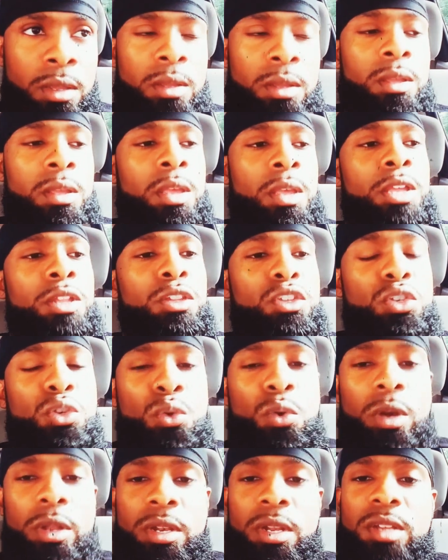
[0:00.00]
into
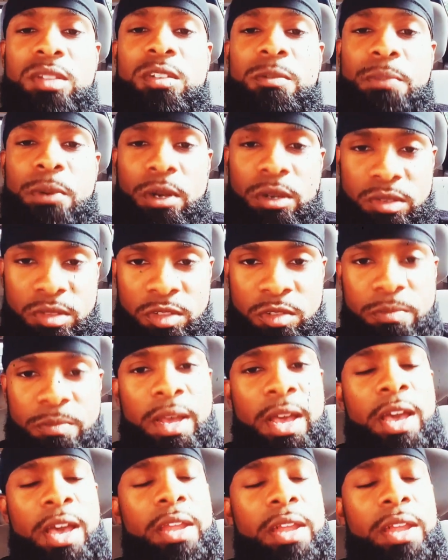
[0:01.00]
another person's body